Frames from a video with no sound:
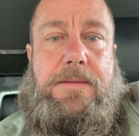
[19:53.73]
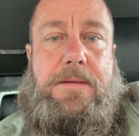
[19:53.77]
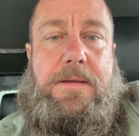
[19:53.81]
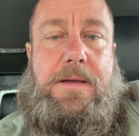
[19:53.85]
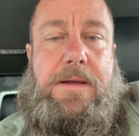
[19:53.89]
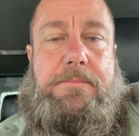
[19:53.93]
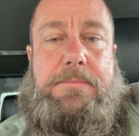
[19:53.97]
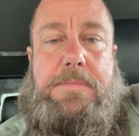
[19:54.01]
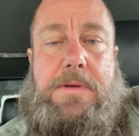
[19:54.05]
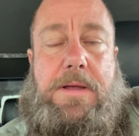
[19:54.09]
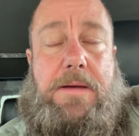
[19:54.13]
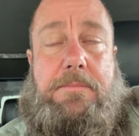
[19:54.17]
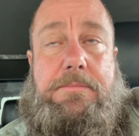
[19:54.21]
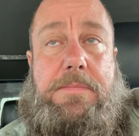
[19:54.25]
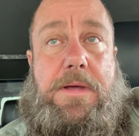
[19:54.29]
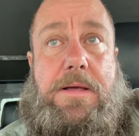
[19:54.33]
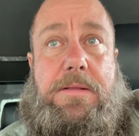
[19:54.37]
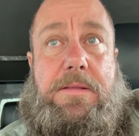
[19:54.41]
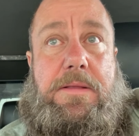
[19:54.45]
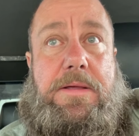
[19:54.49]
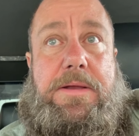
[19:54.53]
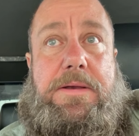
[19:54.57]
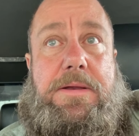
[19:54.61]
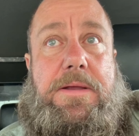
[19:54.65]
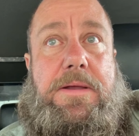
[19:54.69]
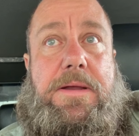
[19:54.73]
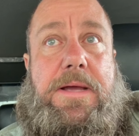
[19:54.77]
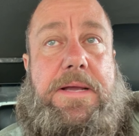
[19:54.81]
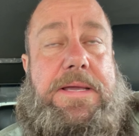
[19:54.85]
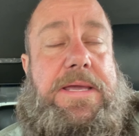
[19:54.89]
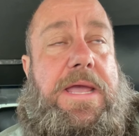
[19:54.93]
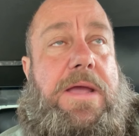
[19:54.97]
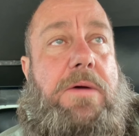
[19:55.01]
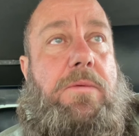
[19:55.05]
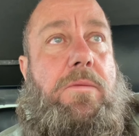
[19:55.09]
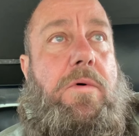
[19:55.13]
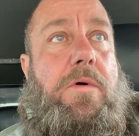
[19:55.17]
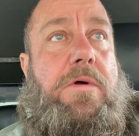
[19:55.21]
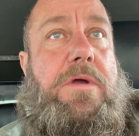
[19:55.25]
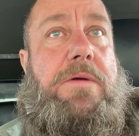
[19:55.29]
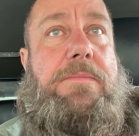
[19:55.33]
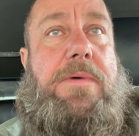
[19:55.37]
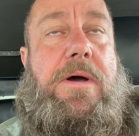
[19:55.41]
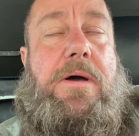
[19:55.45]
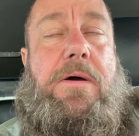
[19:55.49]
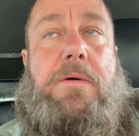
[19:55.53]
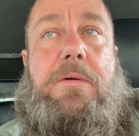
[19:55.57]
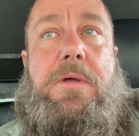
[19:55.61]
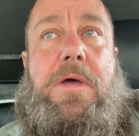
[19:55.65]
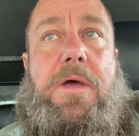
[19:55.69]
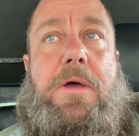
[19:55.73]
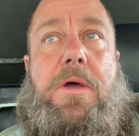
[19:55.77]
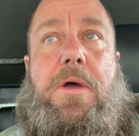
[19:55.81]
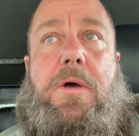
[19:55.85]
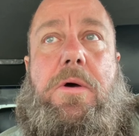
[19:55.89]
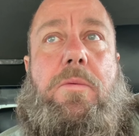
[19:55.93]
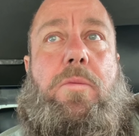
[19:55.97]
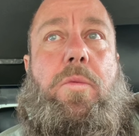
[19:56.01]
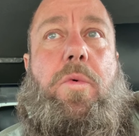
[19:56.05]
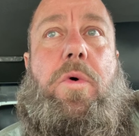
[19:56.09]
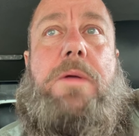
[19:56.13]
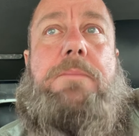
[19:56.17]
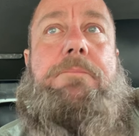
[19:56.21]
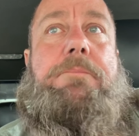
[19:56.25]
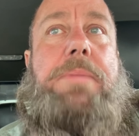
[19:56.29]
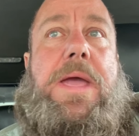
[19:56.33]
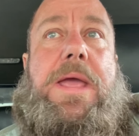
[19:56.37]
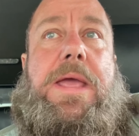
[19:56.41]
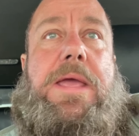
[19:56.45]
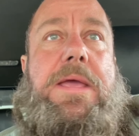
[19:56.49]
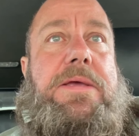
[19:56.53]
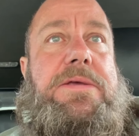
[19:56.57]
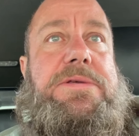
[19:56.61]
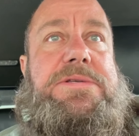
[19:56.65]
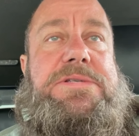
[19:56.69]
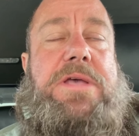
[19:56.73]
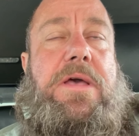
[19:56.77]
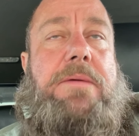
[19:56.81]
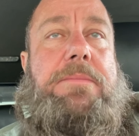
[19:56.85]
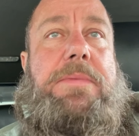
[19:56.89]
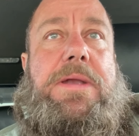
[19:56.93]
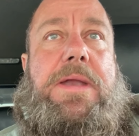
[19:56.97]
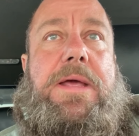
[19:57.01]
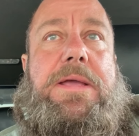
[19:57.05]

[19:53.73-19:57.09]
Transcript: I'm not letting it. I can't worry about what pay is coming.